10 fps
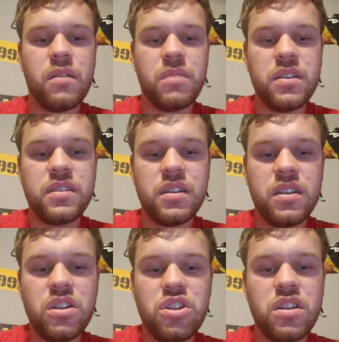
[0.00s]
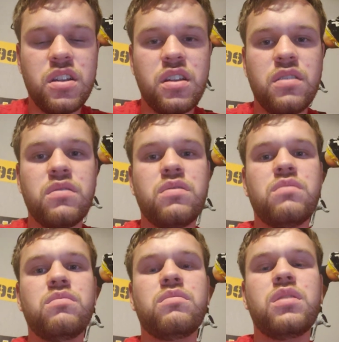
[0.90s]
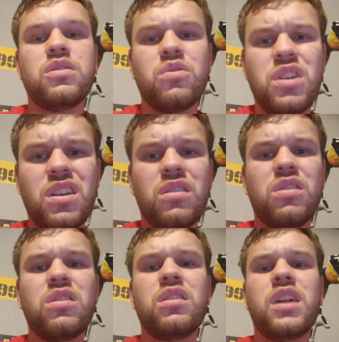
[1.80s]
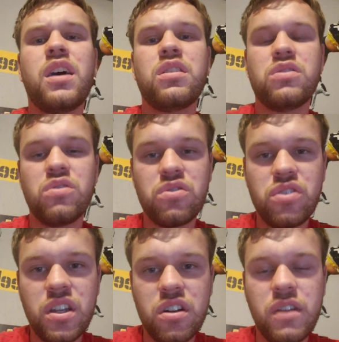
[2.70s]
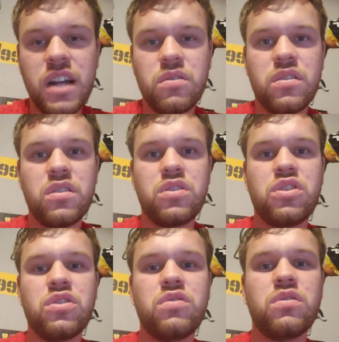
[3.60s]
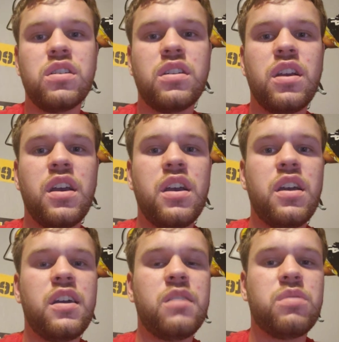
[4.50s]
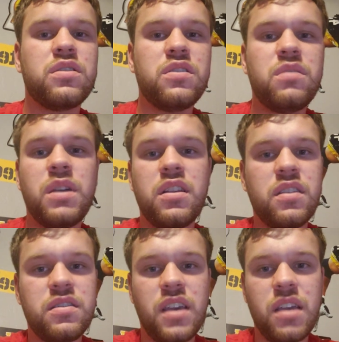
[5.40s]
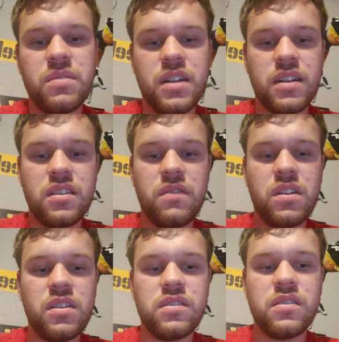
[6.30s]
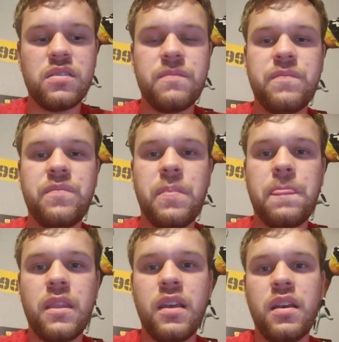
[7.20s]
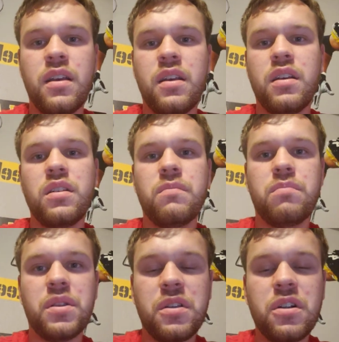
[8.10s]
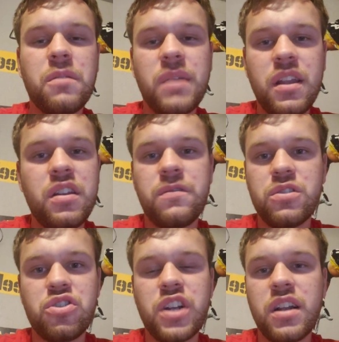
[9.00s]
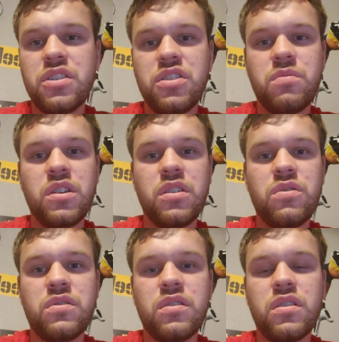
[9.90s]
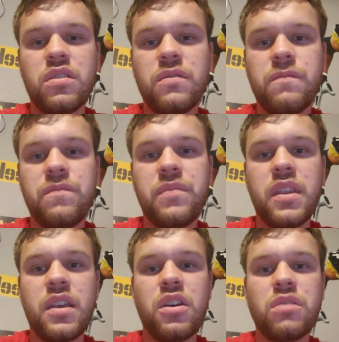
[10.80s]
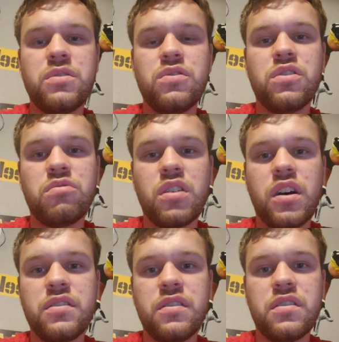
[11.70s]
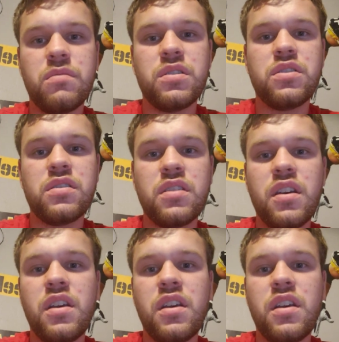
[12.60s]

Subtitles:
his condition, and so he can learn how to socially interact with other children and participate in these games and activities. But there are many different strategies we can use to help students with autism. It just